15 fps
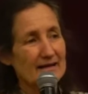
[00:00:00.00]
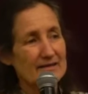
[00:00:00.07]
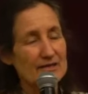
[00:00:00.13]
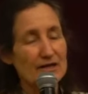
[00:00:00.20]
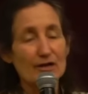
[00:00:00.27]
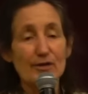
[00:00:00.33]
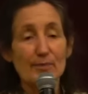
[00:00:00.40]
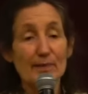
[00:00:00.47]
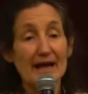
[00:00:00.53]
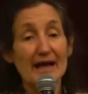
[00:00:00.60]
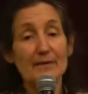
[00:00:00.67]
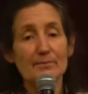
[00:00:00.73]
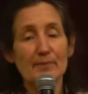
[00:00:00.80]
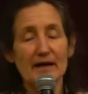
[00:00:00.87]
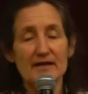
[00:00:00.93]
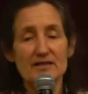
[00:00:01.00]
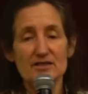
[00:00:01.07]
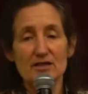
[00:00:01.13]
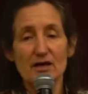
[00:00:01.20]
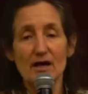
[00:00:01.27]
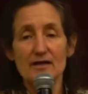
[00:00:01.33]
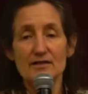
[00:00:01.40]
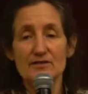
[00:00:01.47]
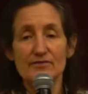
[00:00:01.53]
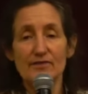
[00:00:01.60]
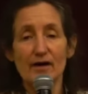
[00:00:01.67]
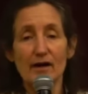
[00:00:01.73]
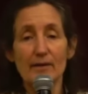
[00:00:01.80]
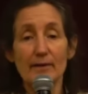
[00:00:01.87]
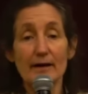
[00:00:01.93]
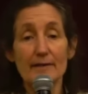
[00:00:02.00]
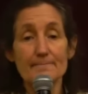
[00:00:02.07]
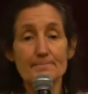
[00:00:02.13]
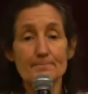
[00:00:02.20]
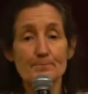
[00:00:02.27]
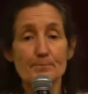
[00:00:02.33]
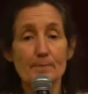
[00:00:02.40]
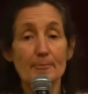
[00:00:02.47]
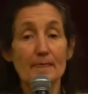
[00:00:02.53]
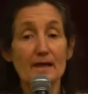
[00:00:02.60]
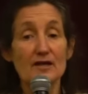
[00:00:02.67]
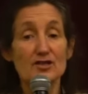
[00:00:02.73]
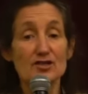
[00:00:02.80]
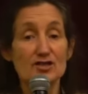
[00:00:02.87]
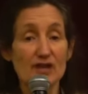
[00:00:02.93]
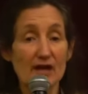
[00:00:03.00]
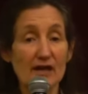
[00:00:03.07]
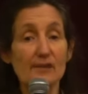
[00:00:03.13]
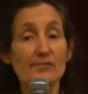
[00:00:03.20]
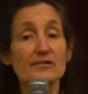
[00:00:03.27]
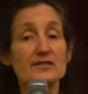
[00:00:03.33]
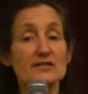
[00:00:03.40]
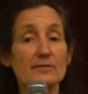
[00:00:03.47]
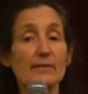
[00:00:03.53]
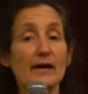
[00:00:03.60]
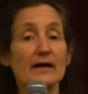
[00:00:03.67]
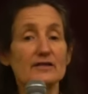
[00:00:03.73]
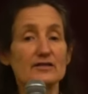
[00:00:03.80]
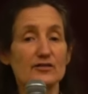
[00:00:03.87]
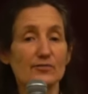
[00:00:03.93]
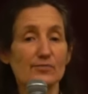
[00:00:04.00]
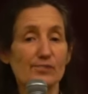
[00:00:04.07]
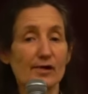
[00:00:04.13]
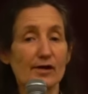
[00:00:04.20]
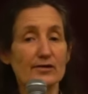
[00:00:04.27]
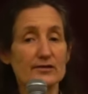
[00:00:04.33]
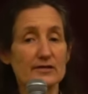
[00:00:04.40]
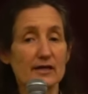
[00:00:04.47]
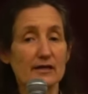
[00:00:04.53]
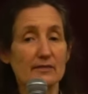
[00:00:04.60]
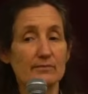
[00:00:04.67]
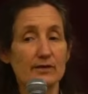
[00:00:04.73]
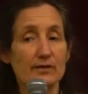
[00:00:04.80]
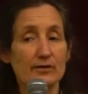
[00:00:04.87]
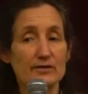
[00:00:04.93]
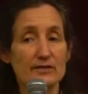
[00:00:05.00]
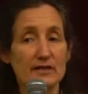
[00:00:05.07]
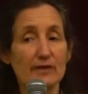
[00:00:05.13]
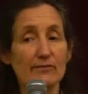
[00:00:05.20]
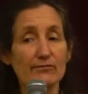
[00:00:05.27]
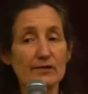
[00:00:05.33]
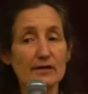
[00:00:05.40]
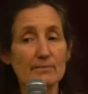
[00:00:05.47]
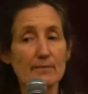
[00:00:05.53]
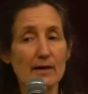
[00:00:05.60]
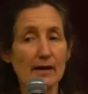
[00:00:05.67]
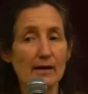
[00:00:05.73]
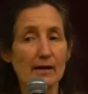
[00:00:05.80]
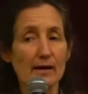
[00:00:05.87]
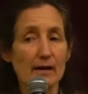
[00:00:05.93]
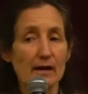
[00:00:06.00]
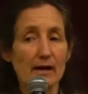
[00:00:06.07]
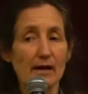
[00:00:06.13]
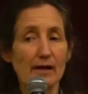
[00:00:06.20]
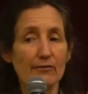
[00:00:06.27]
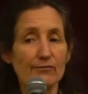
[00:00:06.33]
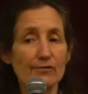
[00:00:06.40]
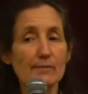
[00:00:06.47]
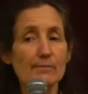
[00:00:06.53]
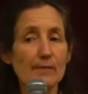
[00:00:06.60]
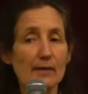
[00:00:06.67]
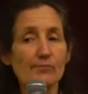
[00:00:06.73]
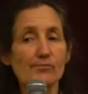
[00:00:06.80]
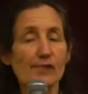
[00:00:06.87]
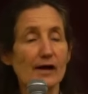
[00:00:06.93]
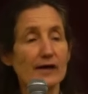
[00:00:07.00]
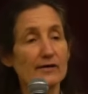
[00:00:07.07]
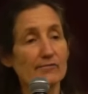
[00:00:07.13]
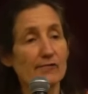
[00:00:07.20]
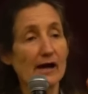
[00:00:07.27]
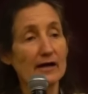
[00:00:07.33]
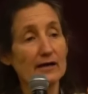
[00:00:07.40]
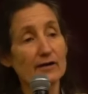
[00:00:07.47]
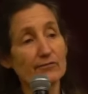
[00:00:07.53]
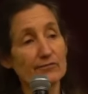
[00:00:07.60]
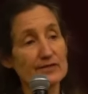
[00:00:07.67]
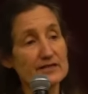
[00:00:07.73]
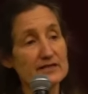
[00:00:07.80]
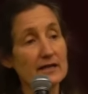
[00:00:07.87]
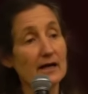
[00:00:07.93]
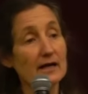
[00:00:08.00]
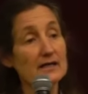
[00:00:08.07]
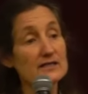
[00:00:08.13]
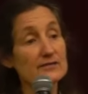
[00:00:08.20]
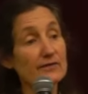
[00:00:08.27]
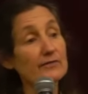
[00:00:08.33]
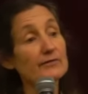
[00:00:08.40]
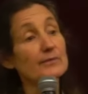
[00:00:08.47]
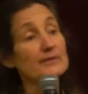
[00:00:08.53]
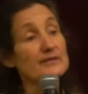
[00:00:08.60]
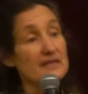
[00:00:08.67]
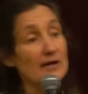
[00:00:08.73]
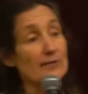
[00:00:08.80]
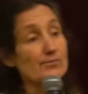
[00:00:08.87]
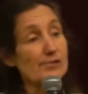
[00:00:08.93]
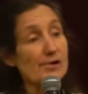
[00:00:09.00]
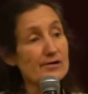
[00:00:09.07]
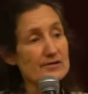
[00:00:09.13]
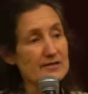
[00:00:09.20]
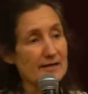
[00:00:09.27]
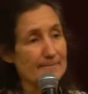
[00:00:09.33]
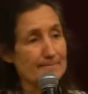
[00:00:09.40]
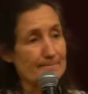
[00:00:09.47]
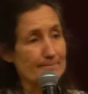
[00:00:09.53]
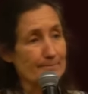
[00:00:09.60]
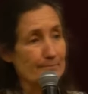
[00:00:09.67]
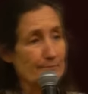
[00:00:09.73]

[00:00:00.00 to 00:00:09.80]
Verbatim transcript: So your plant based diet's fibre, generous amounts of protein because every, me every membrane around every cell is 50% protein.